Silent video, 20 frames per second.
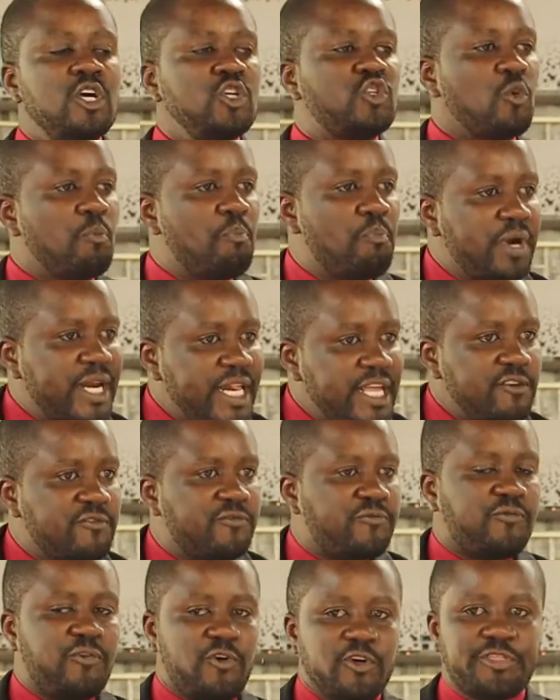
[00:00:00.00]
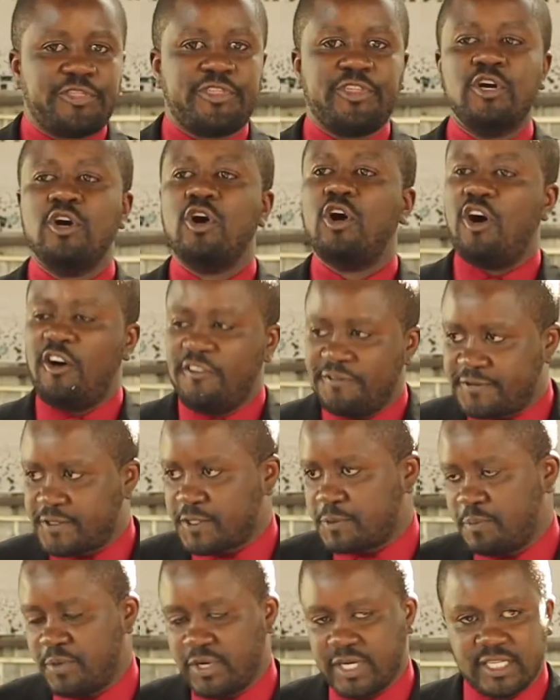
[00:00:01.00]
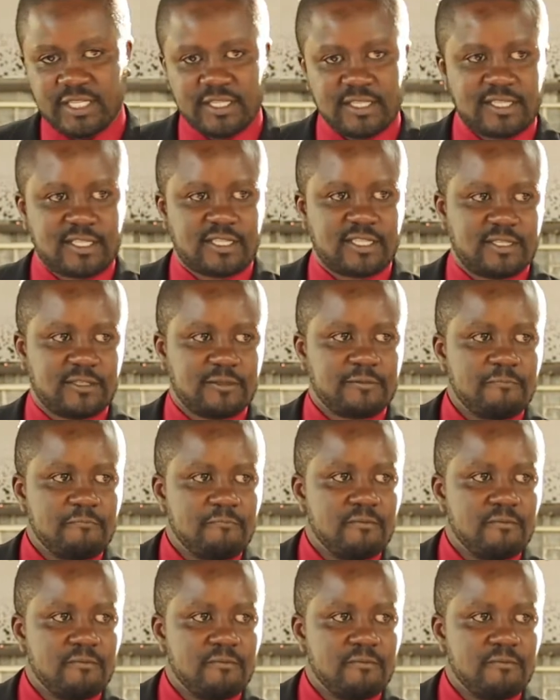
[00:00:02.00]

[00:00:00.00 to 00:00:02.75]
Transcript: to bring forth offsprings,